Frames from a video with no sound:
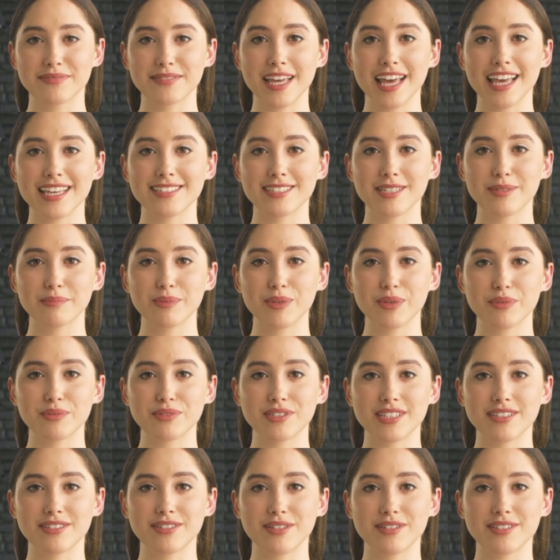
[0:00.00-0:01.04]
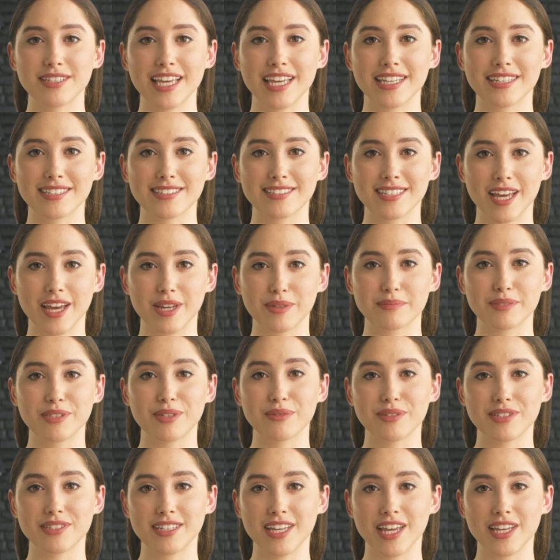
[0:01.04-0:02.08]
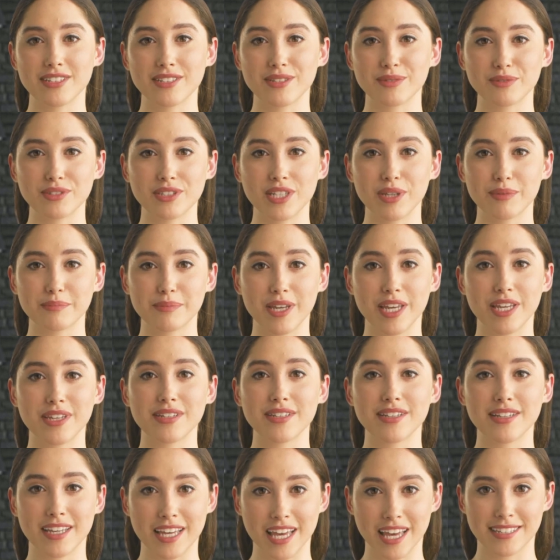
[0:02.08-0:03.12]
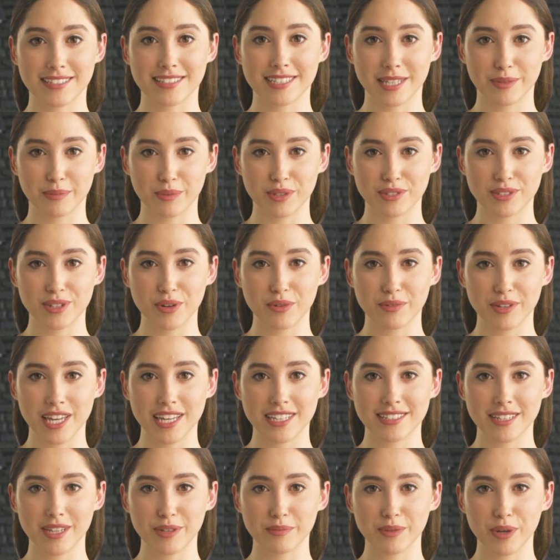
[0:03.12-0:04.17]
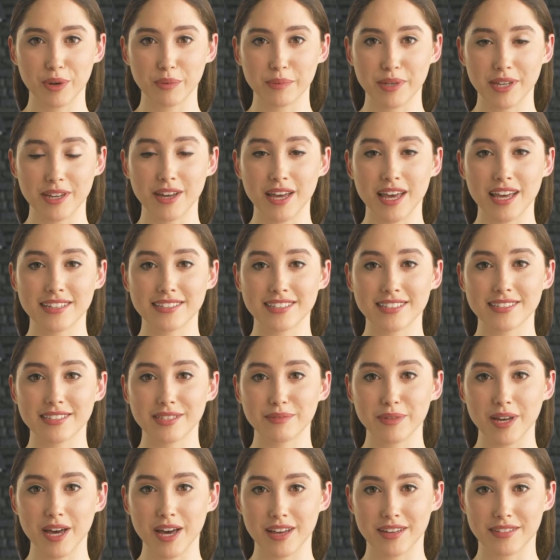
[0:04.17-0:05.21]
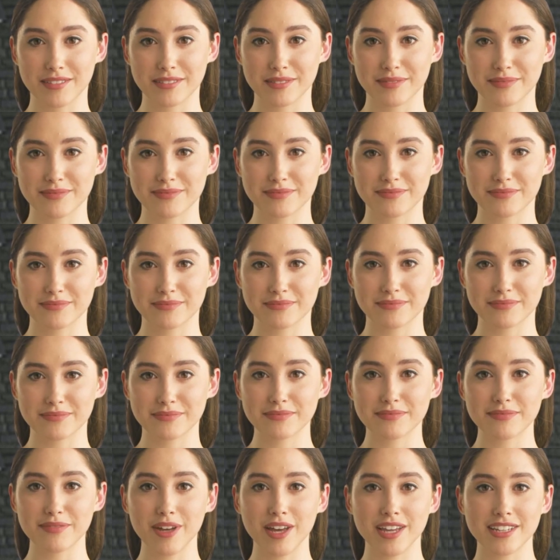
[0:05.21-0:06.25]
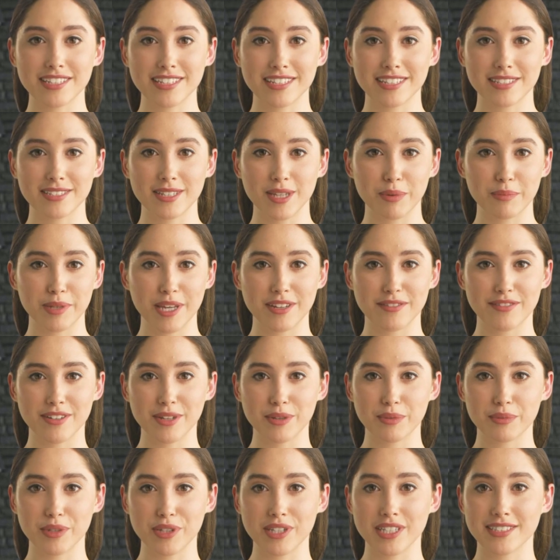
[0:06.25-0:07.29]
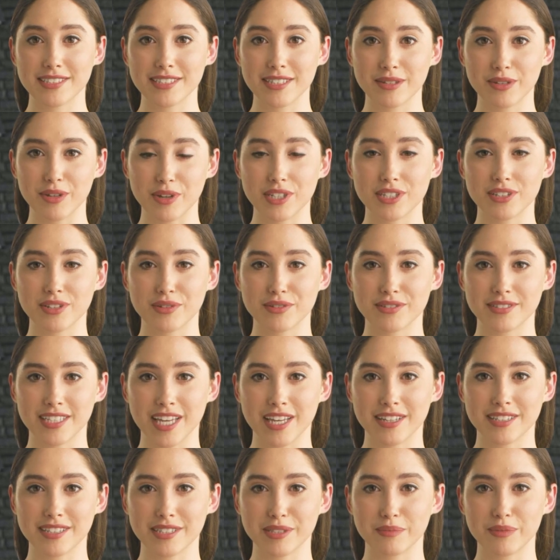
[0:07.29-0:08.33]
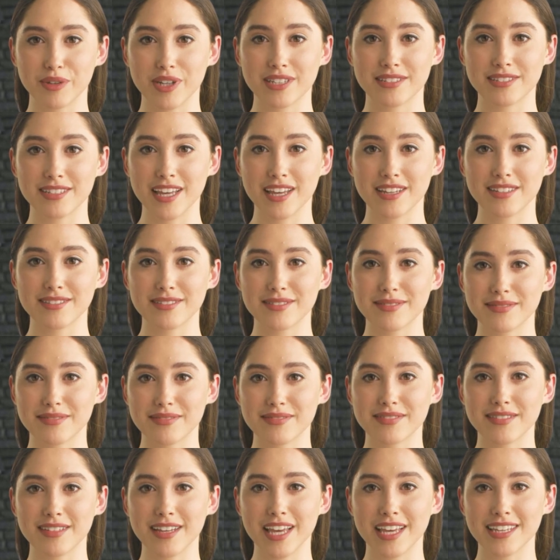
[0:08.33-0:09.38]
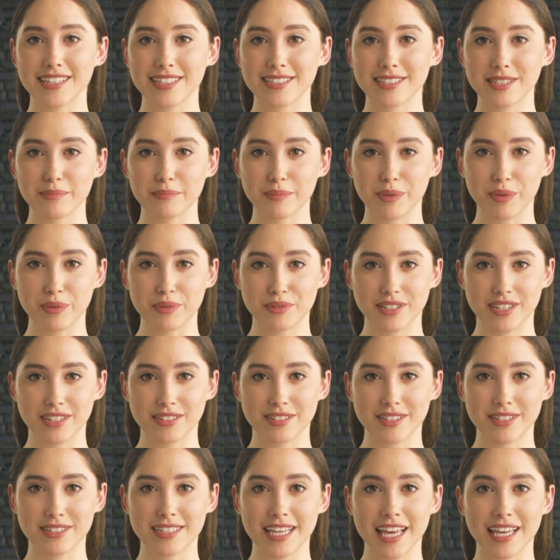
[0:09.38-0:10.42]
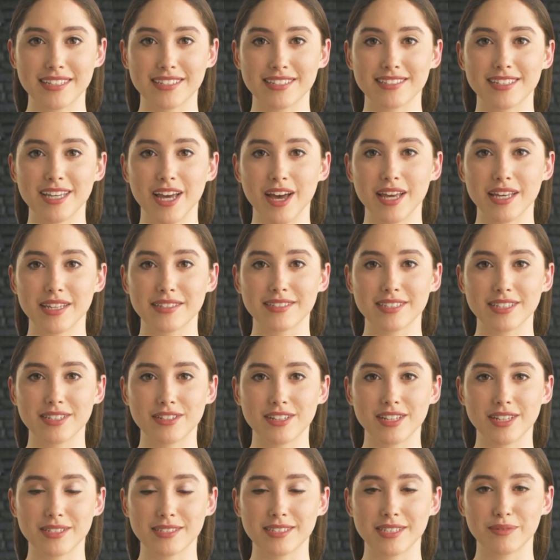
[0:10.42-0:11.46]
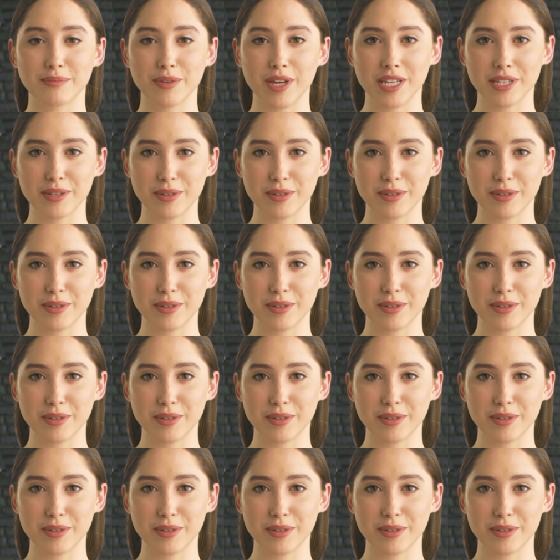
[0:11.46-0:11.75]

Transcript: It's important to take the time to research your genre and see what topics are popular and in demand. Finding a topic for your book is a crucial step in the process, and it's important to take the time to choose the right